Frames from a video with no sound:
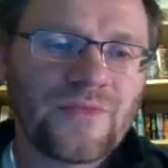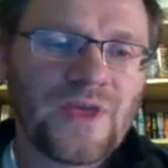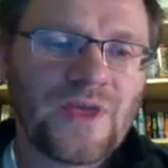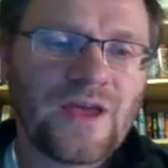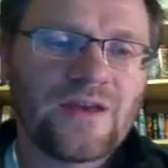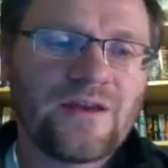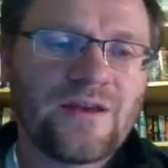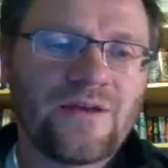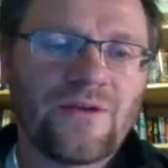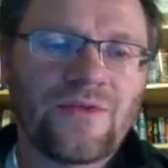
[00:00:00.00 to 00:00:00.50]

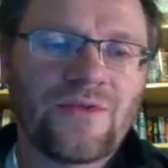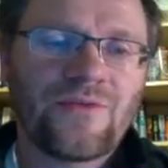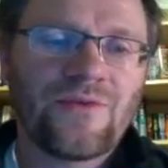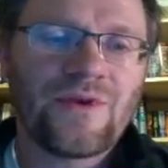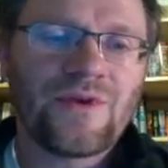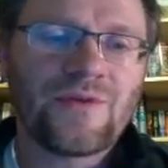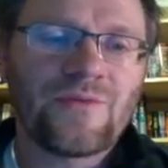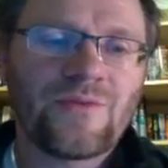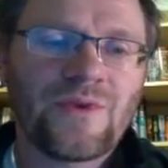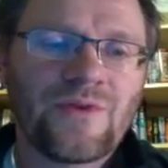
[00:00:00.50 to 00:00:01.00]
Add another
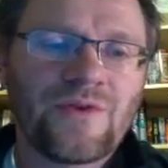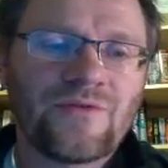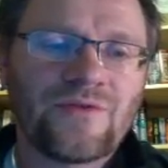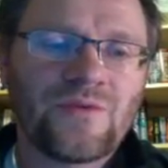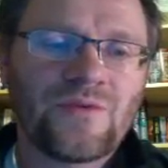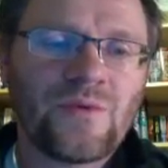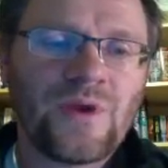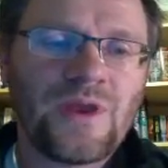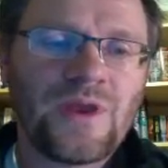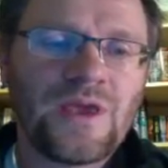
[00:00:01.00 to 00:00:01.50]
3, and we have
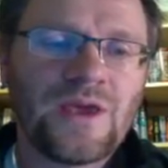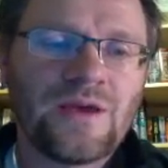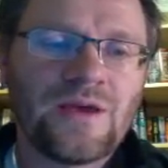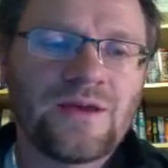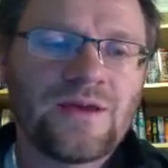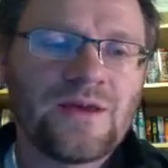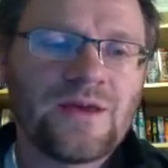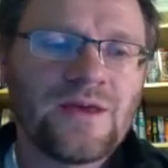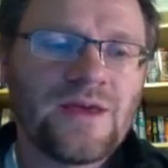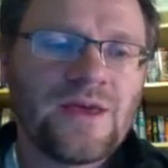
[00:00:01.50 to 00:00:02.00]
20.
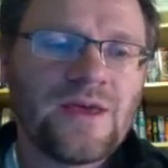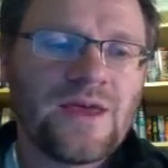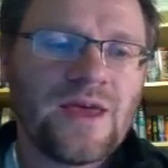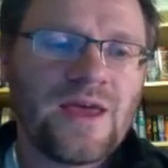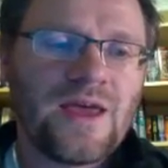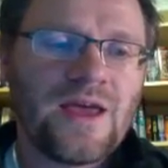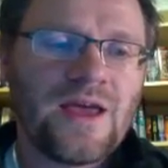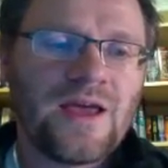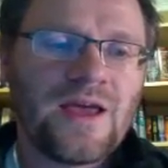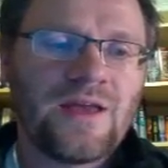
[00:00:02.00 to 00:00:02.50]

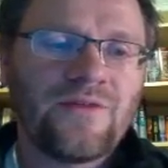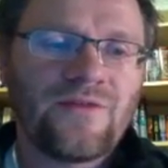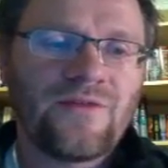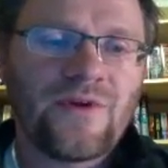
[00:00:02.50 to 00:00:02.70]
And